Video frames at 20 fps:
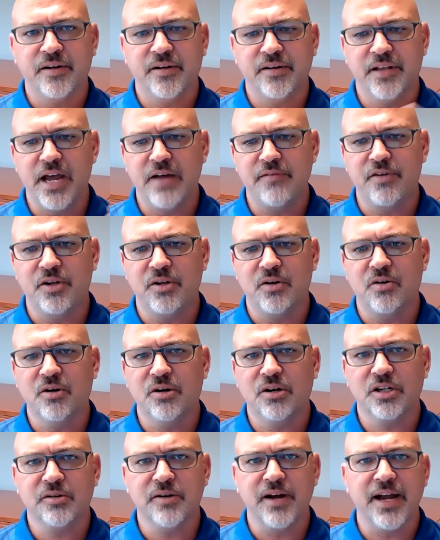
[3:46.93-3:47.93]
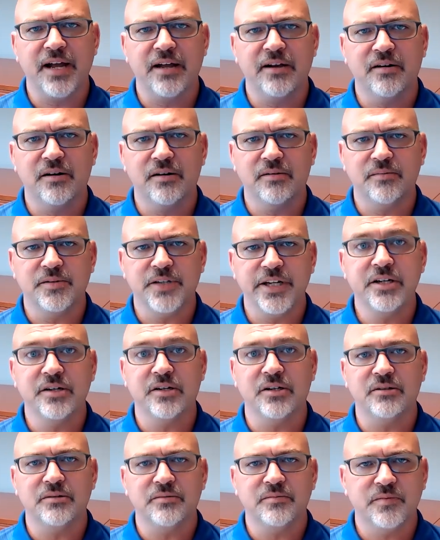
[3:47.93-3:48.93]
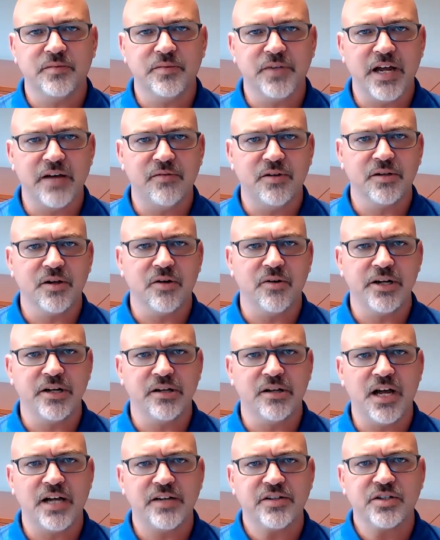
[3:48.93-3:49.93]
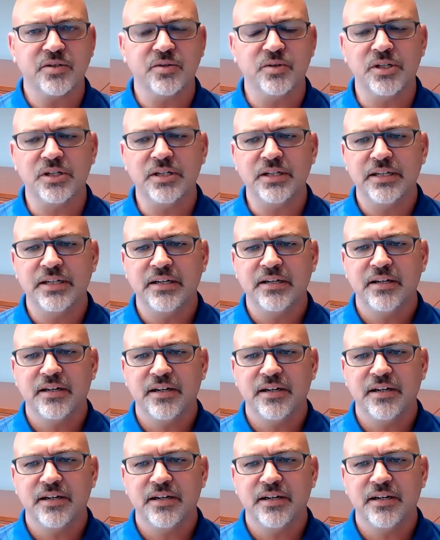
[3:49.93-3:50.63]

level or legal level going to law school.